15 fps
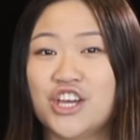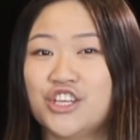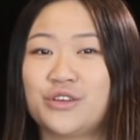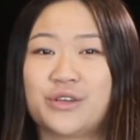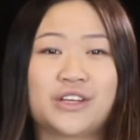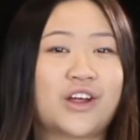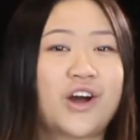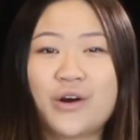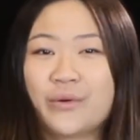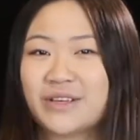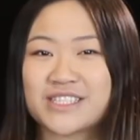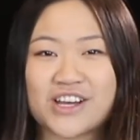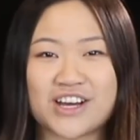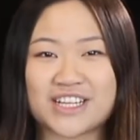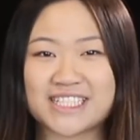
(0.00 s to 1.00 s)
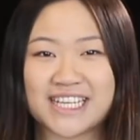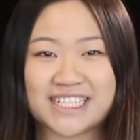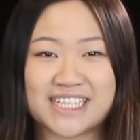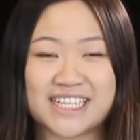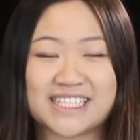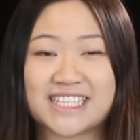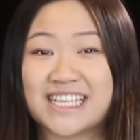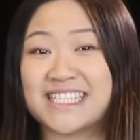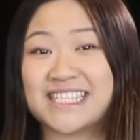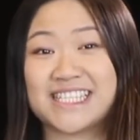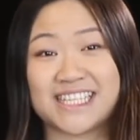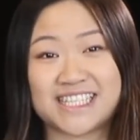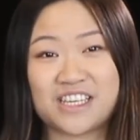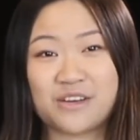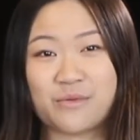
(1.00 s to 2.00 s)
you can always contact us at
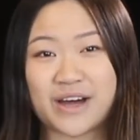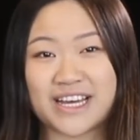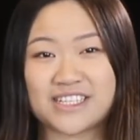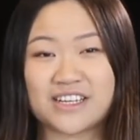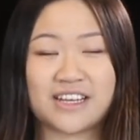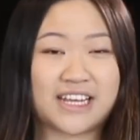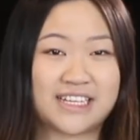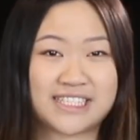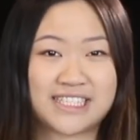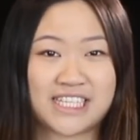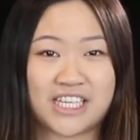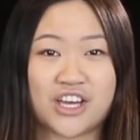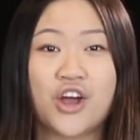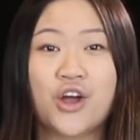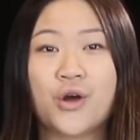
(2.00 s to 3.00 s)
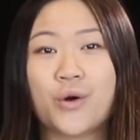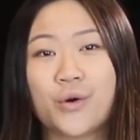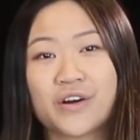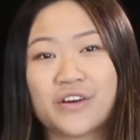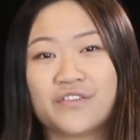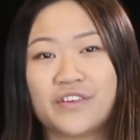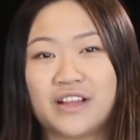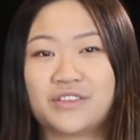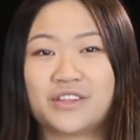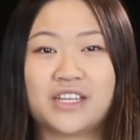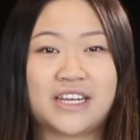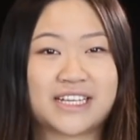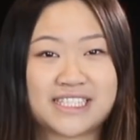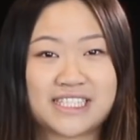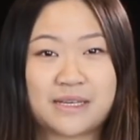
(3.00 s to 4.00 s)
cty.lc or fill out the
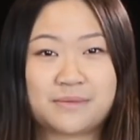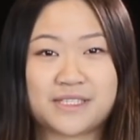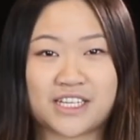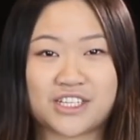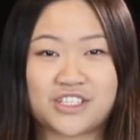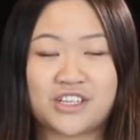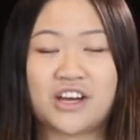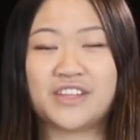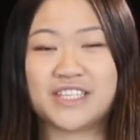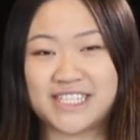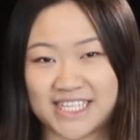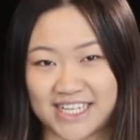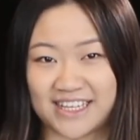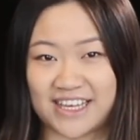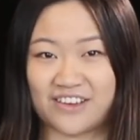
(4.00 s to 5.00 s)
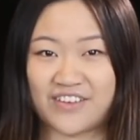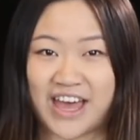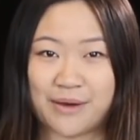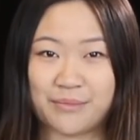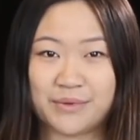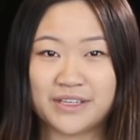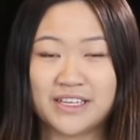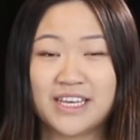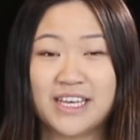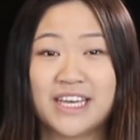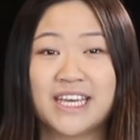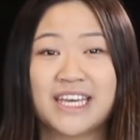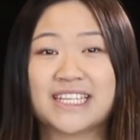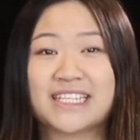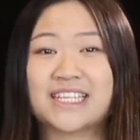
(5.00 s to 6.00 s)
next step section on the City Life app.
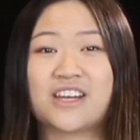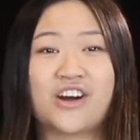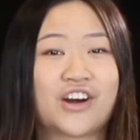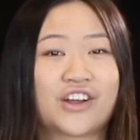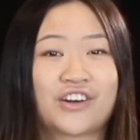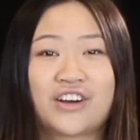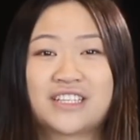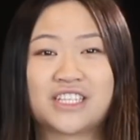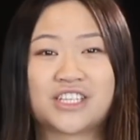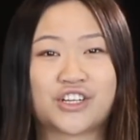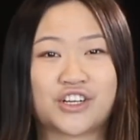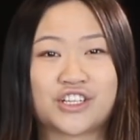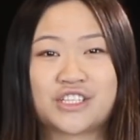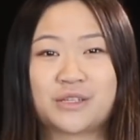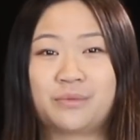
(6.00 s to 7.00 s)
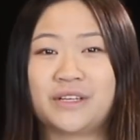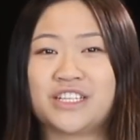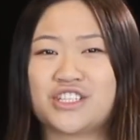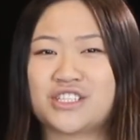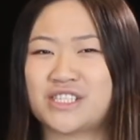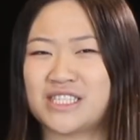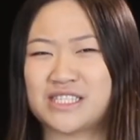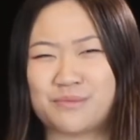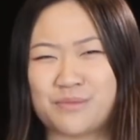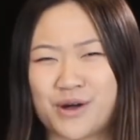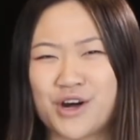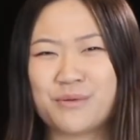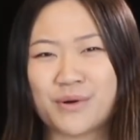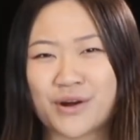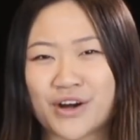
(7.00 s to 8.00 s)
It's an honor as a church to play just a
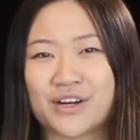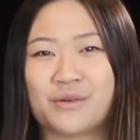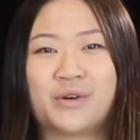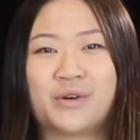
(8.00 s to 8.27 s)
small part in